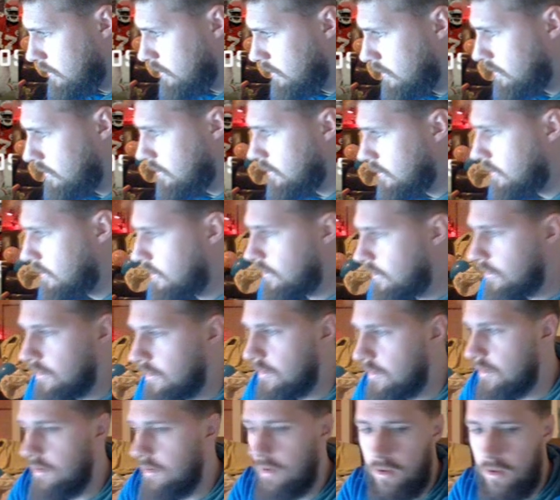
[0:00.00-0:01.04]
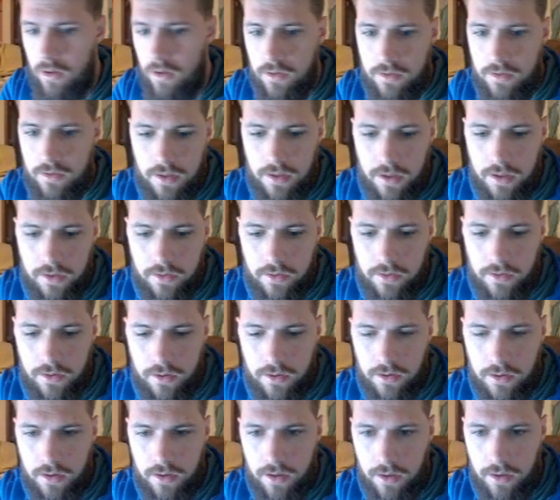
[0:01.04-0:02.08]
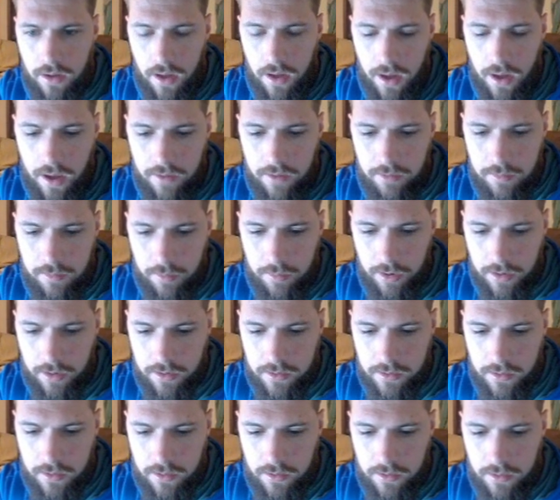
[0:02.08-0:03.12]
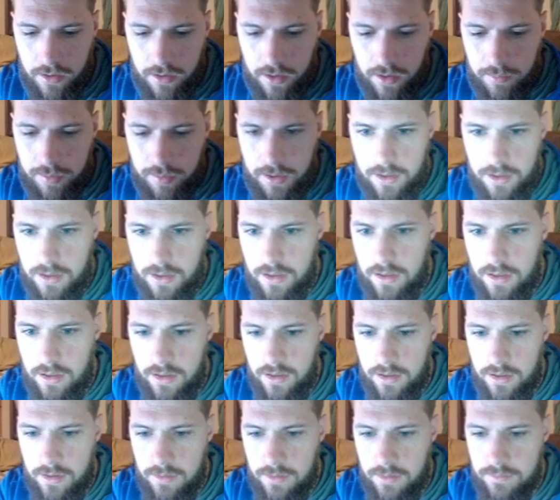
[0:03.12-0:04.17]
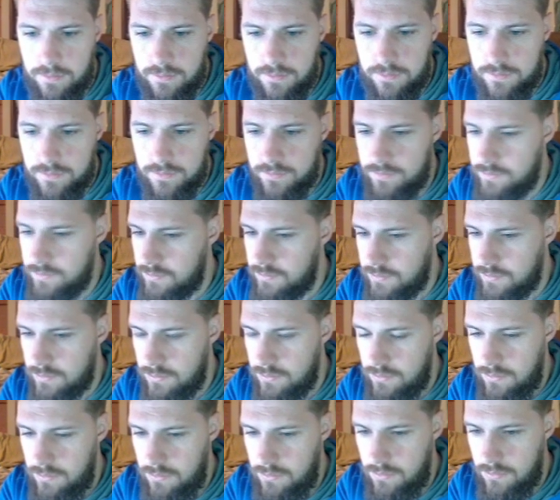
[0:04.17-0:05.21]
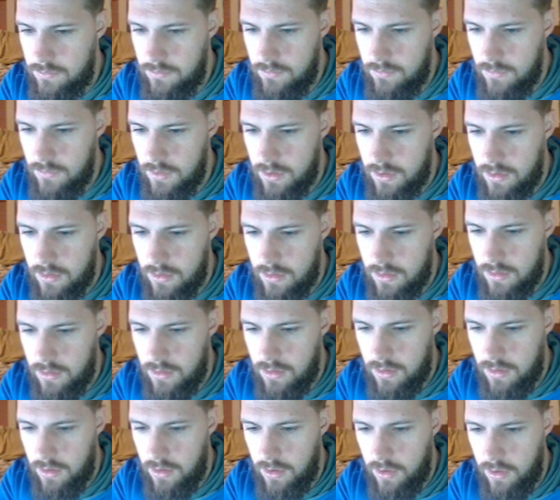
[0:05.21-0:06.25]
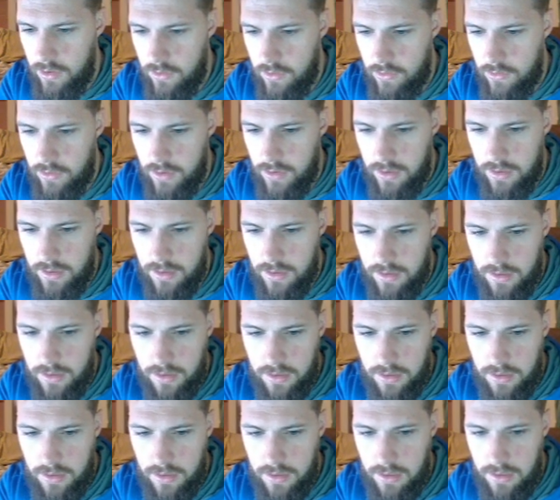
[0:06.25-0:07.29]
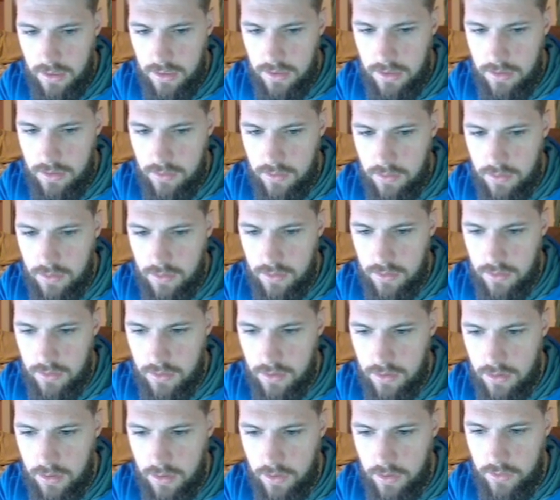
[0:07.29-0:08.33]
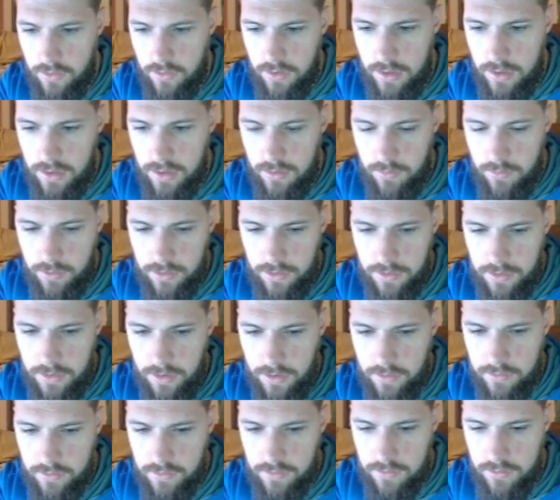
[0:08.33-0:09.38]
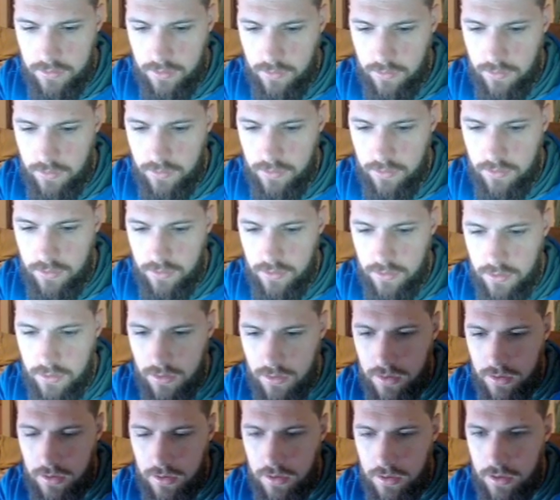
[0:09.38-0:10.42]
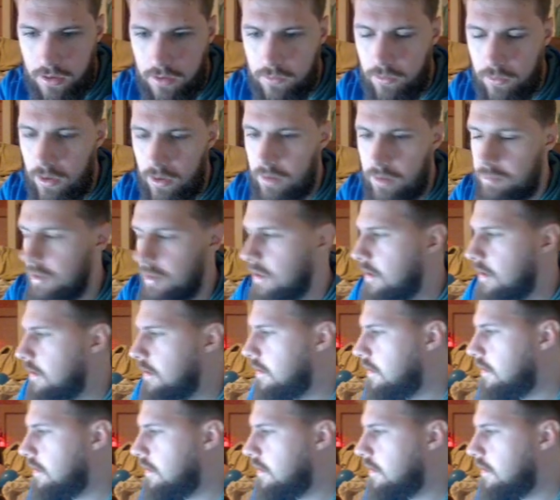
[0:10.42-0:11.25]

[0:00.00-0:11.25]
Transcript: So altogether, I have it marked down. I paid 181,000 total. Is what I paid,